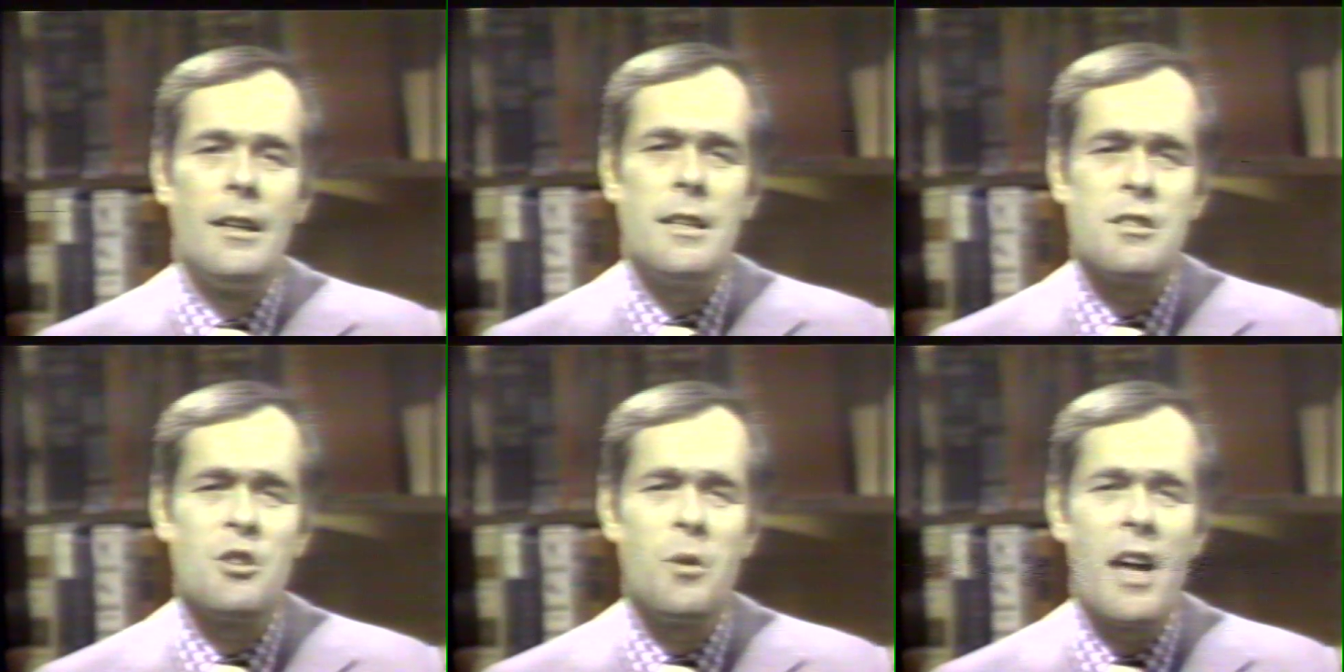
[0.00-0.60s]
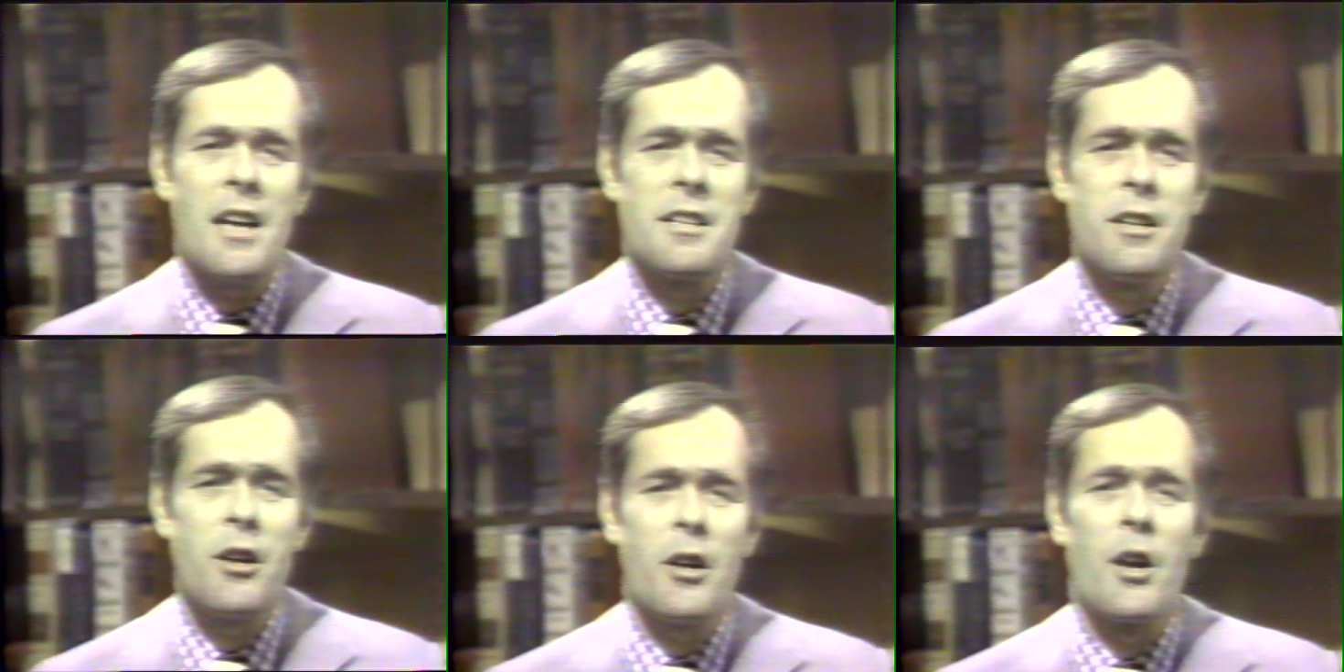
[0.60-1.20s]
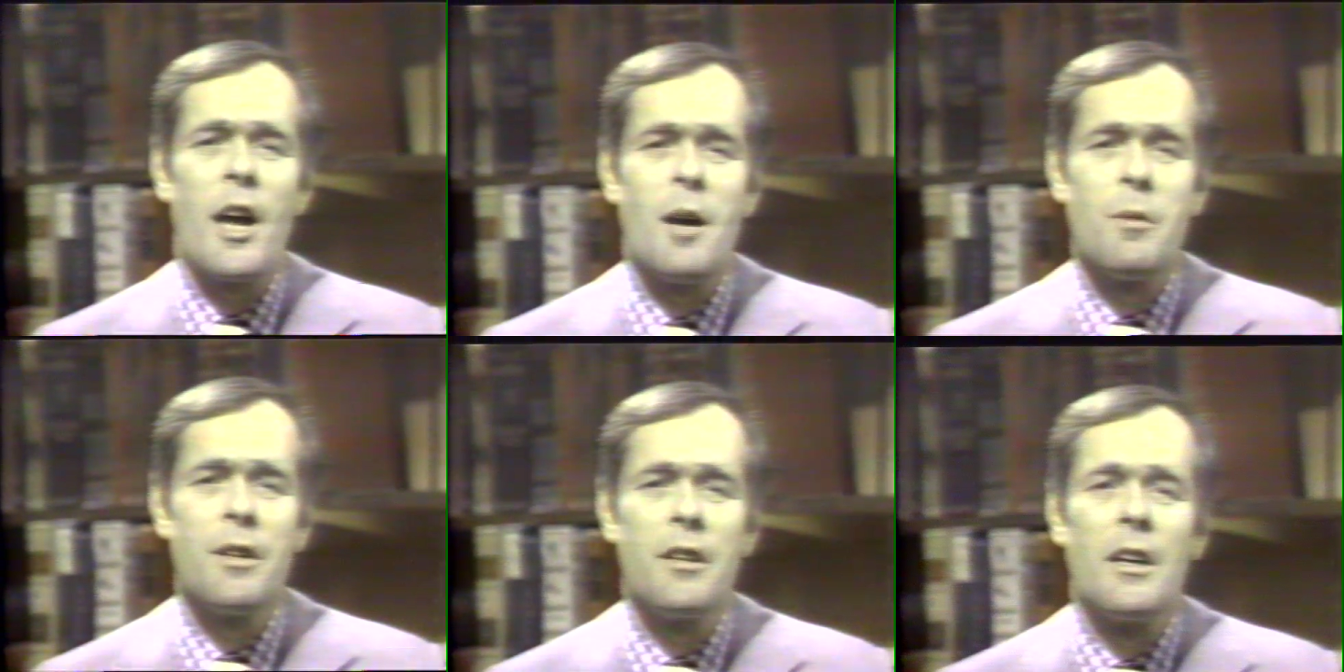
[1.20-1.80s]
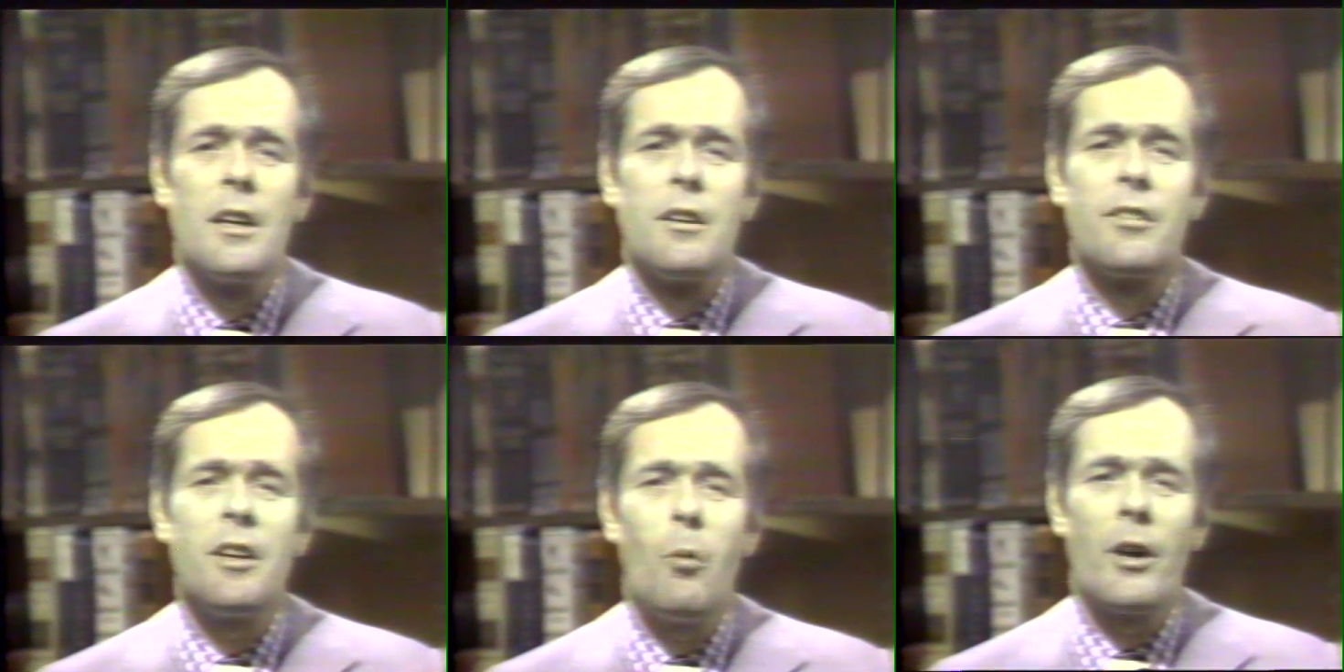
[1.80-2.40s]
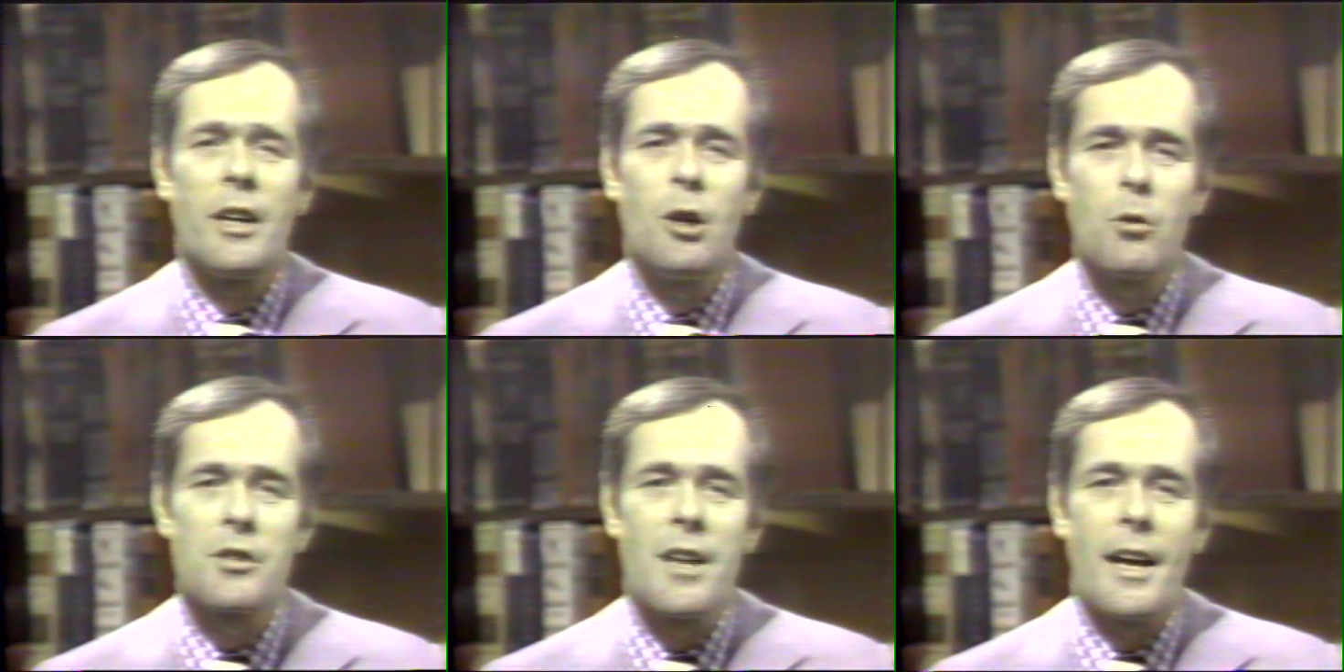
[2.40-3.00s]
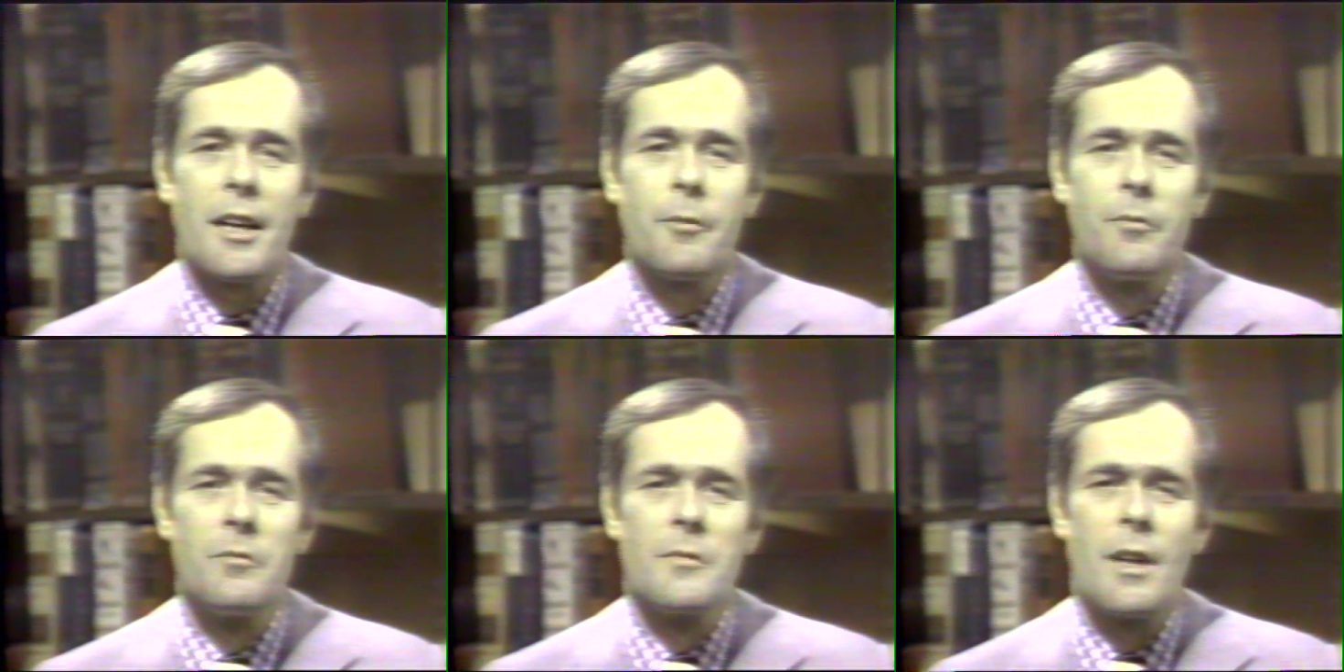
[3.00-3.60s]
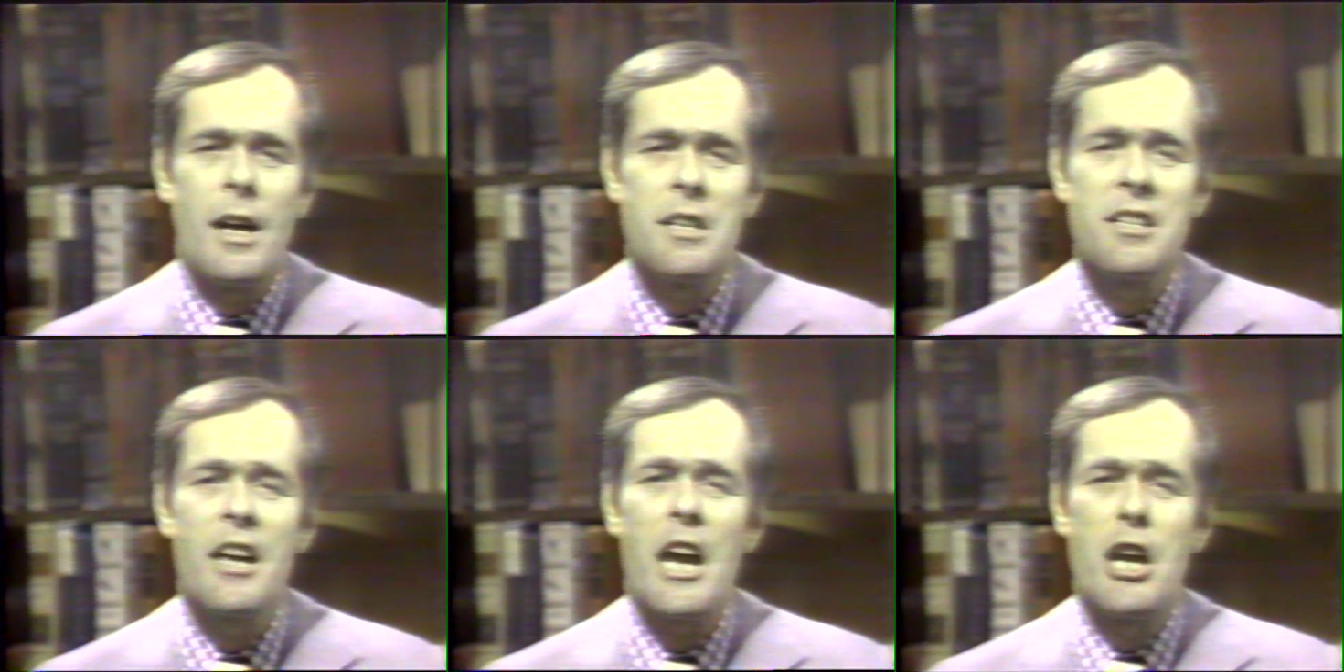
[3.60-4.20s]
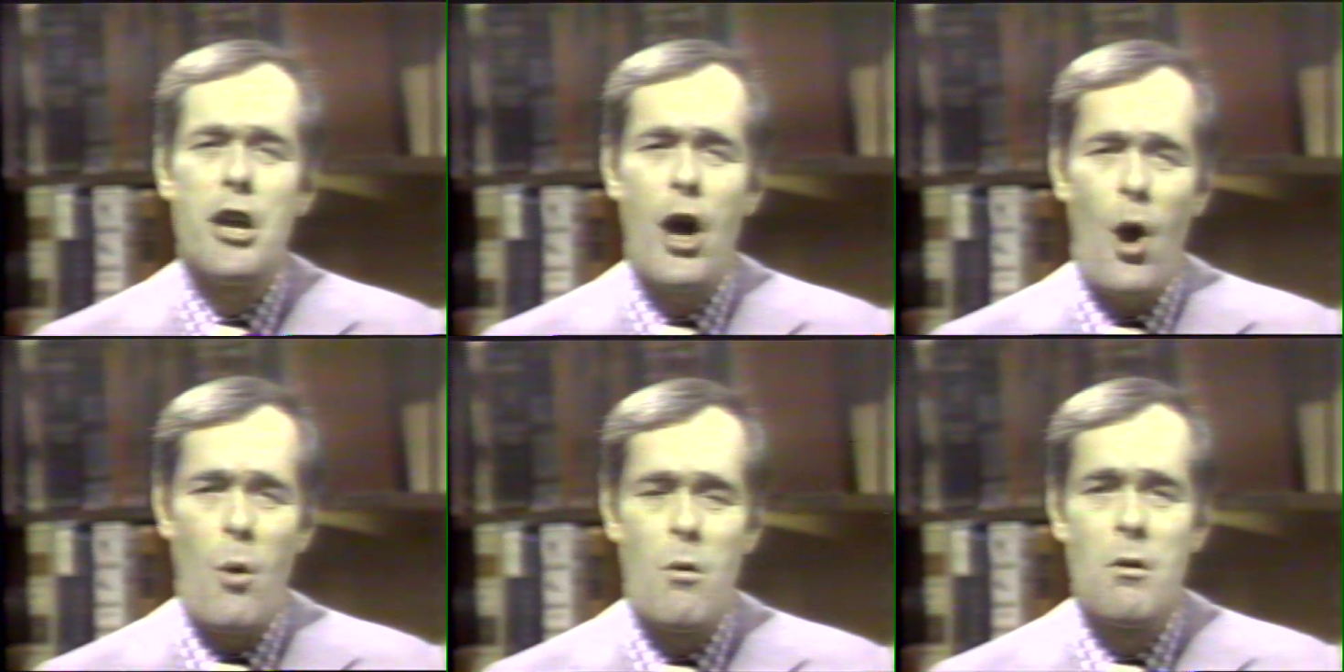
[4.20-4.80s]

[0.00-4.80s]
let's do an arteriogram and see what it looks like. I say no.